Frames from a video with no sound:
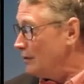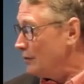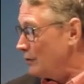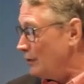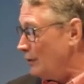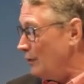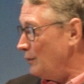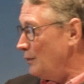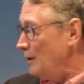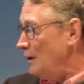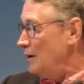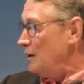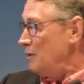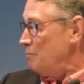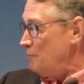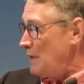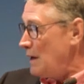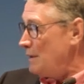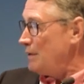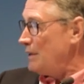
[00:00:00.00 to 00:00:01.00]
So
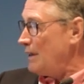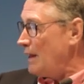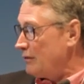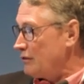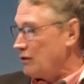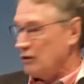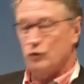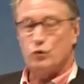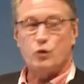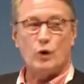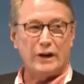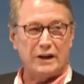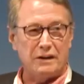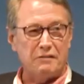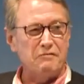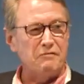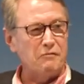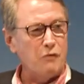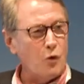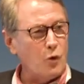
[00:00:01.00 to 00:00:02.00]
maybe that's a
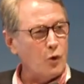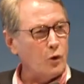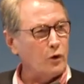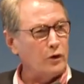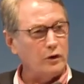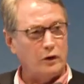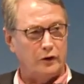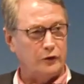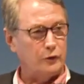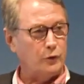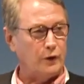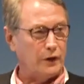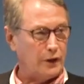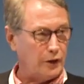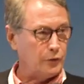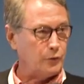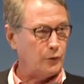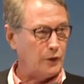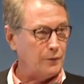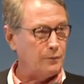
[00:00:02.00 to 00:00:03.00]
24 or
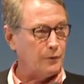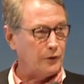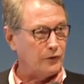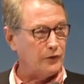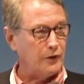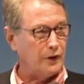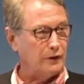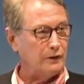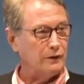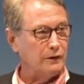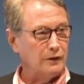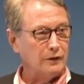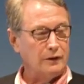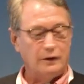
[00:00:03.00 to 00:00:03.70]
23%